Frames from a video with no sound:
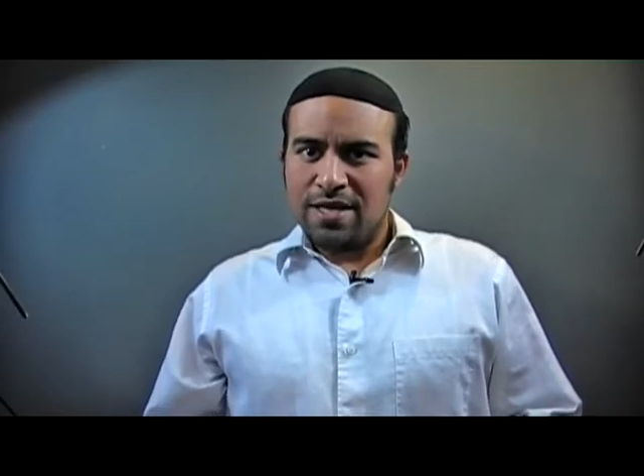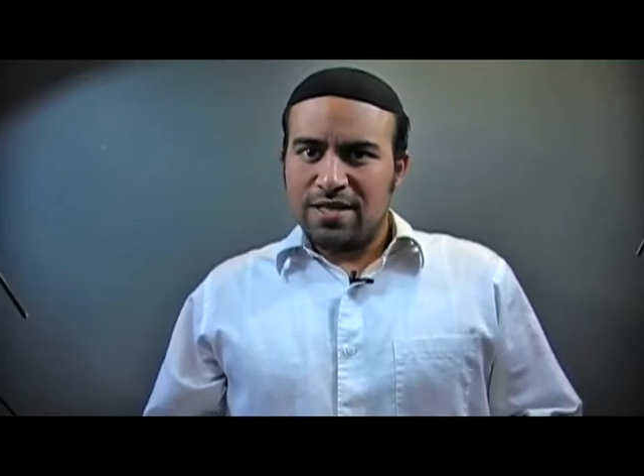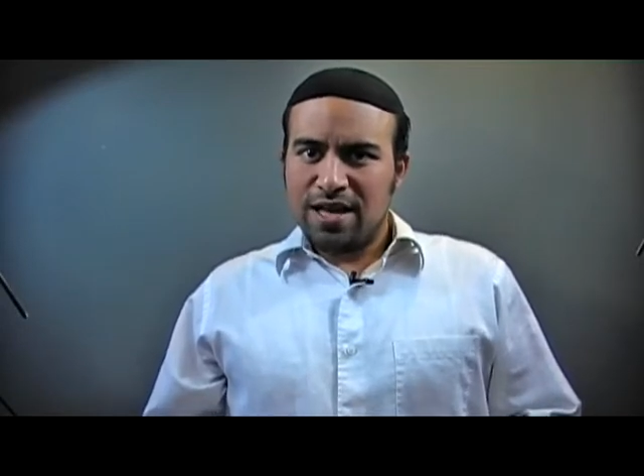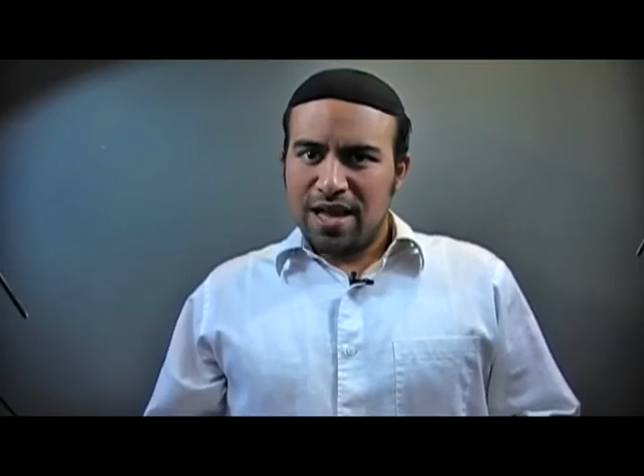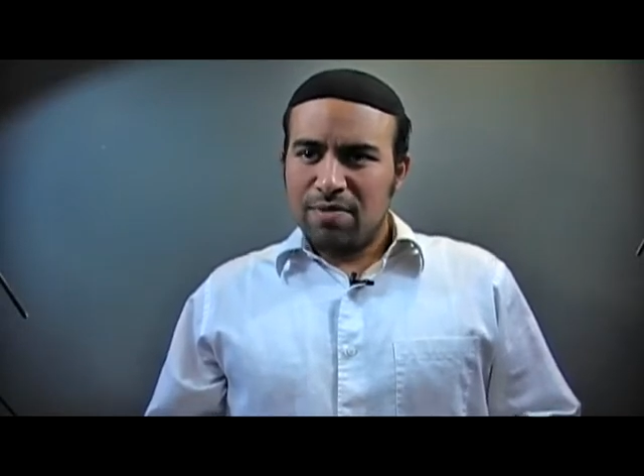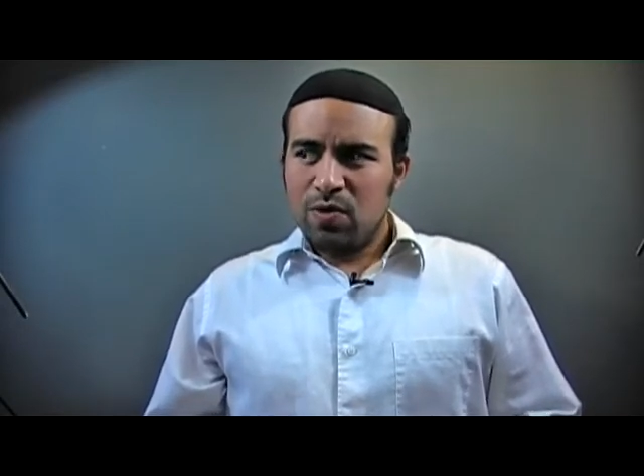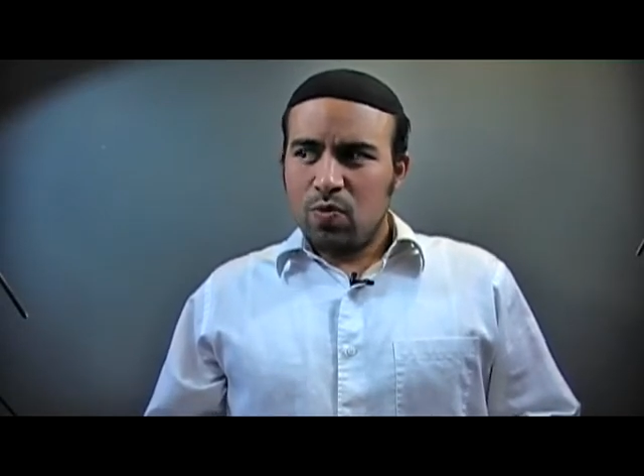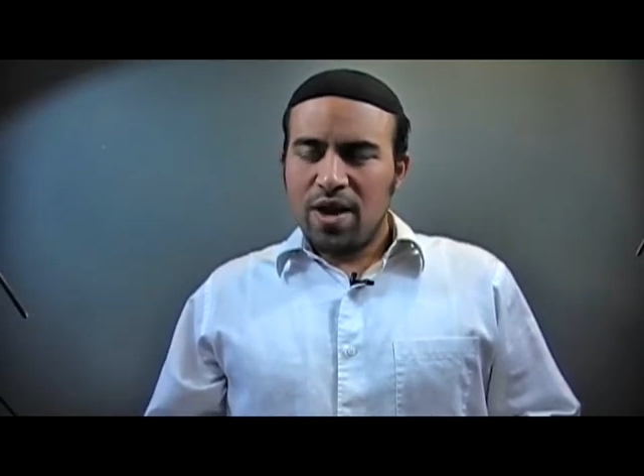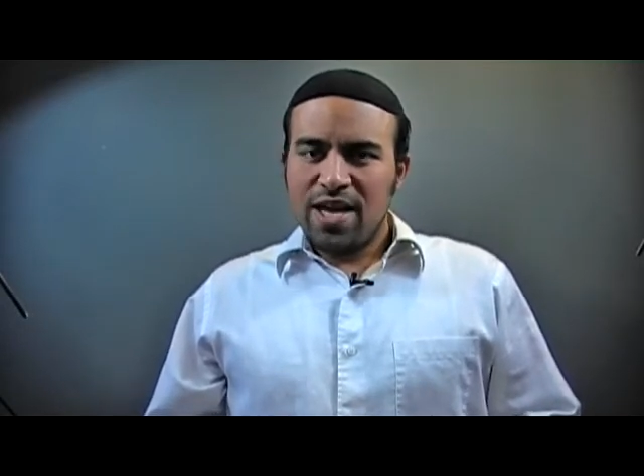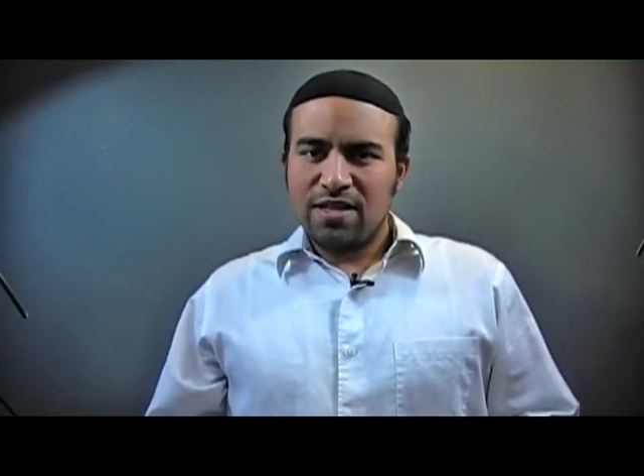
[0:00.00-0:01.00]
Diamond
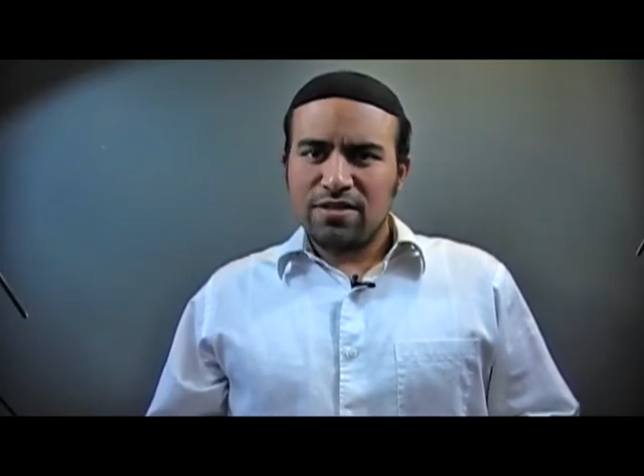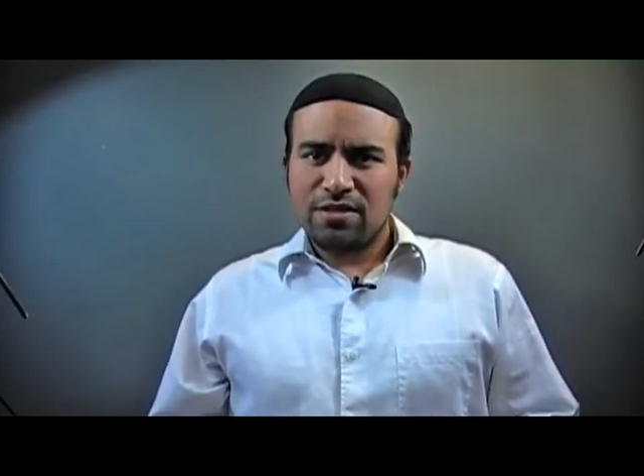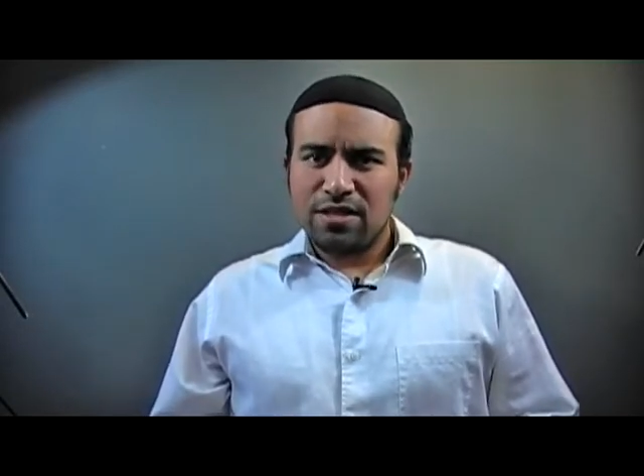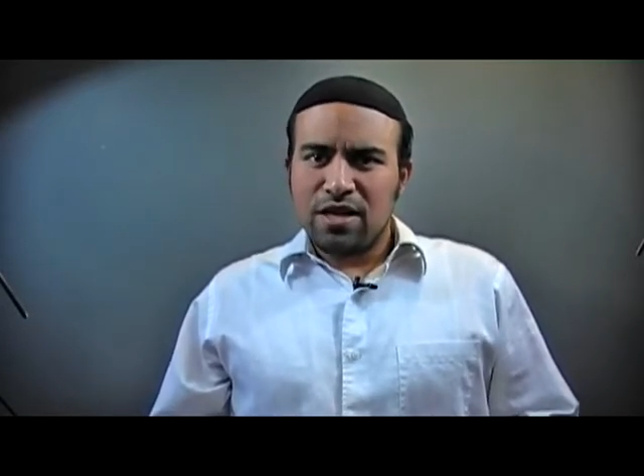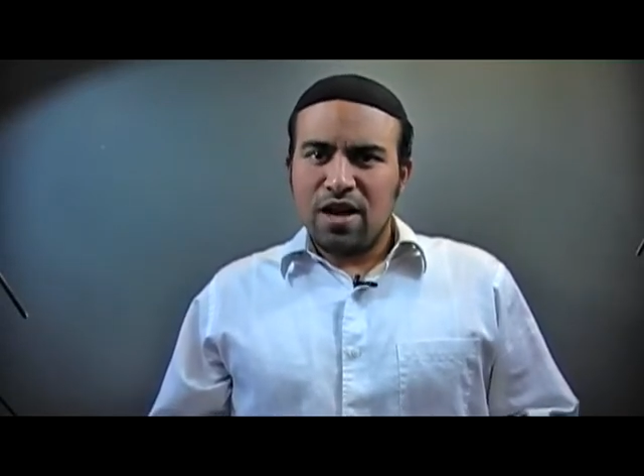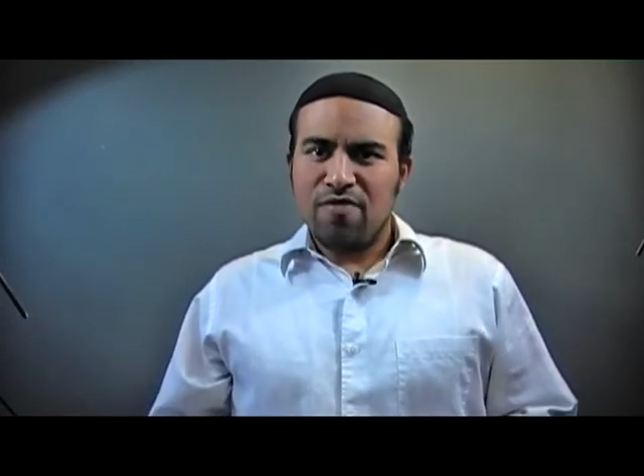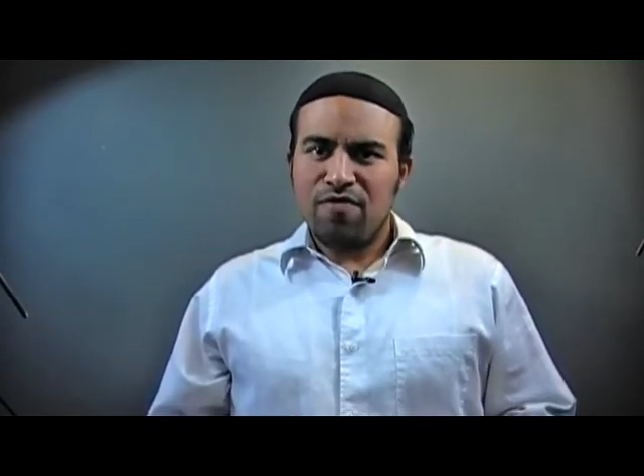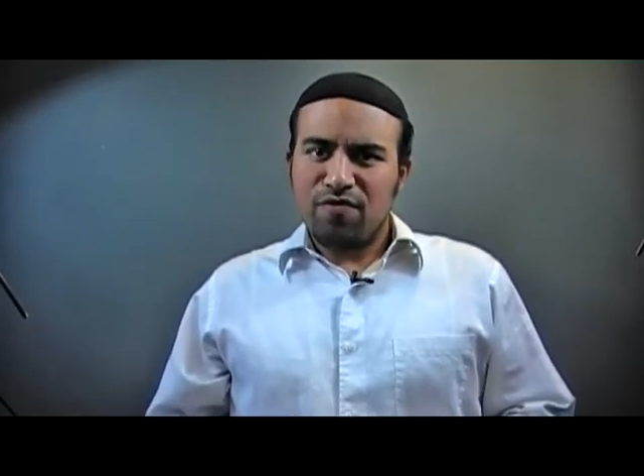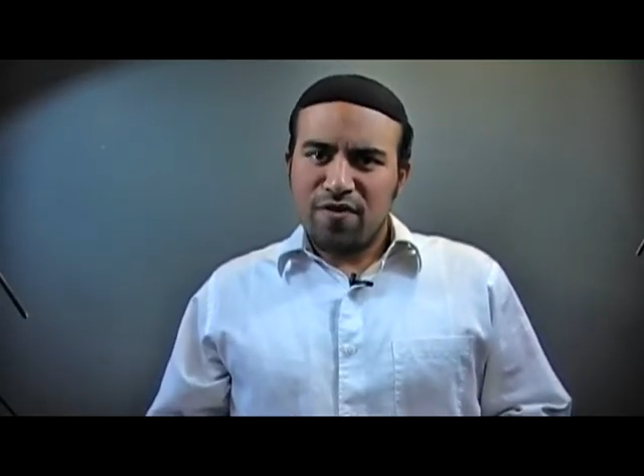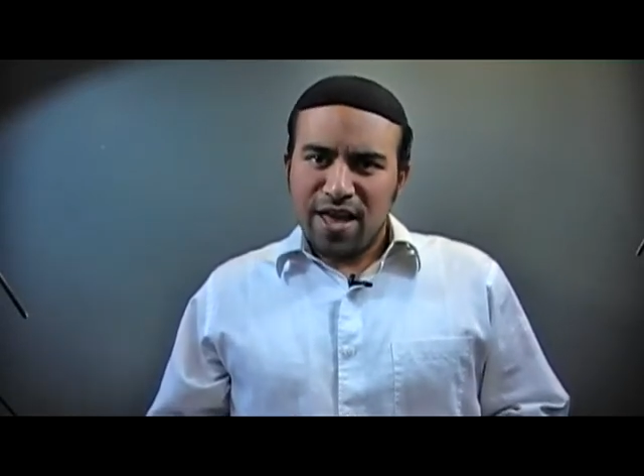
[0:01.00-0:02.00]
weight
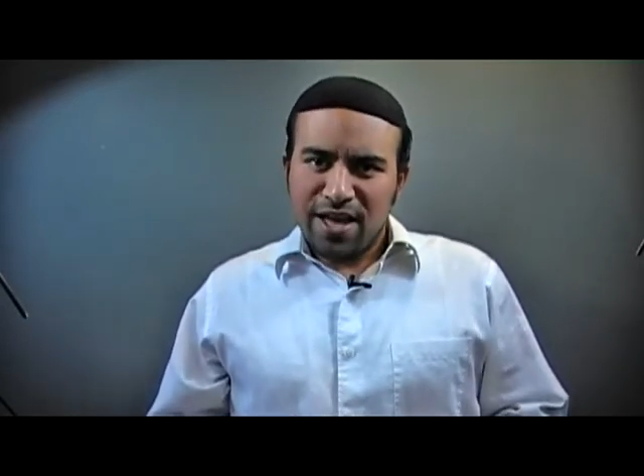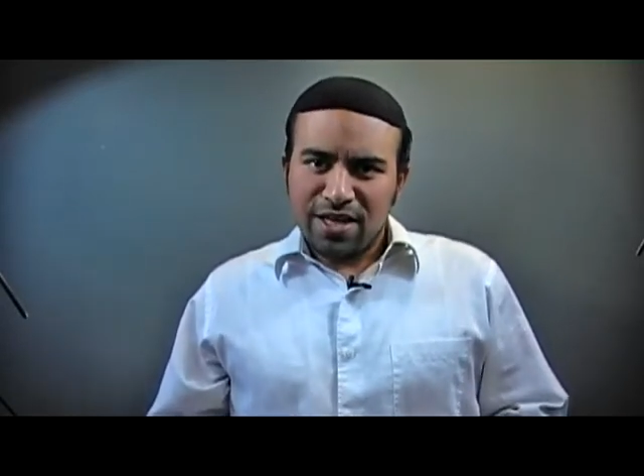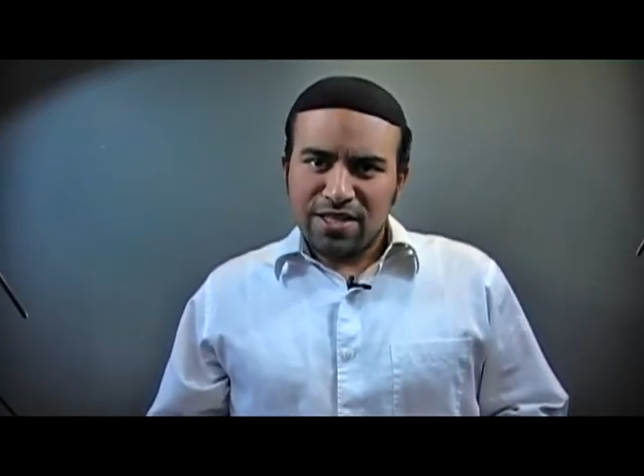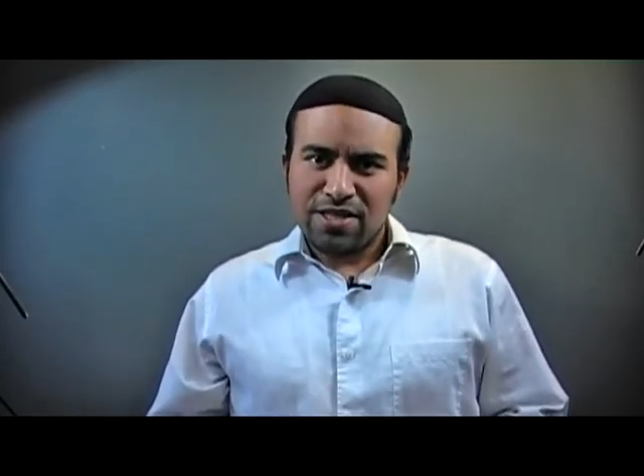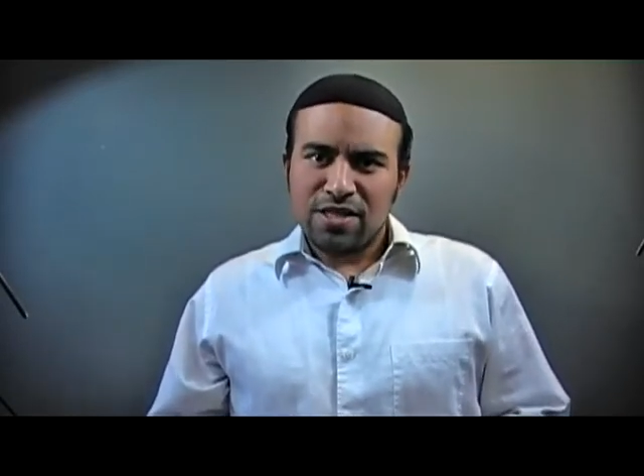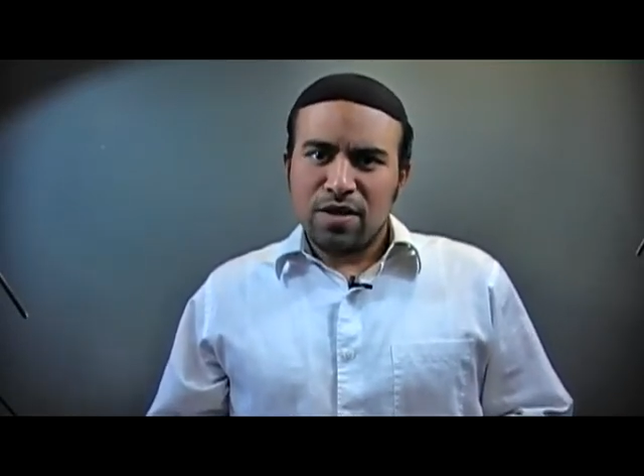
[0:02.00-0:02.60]
affects